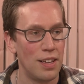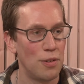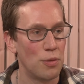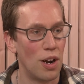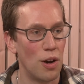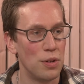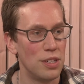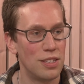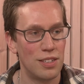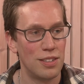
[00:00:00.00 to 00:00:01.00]
we're
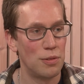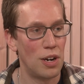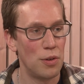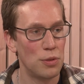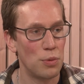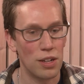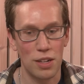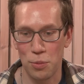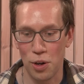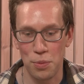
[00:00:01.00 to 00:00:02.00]
always we're always
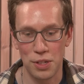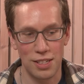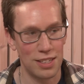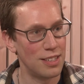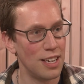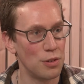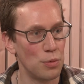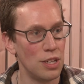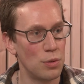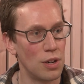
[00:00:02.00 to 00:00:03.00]
welcome. We're open six days a
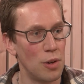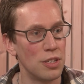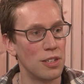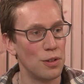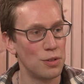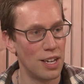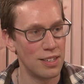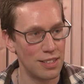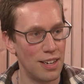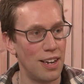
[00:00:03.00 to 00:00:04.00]
week. We're always closed on
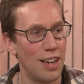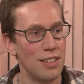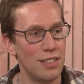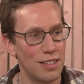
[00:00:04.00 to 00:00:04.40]
Sundays.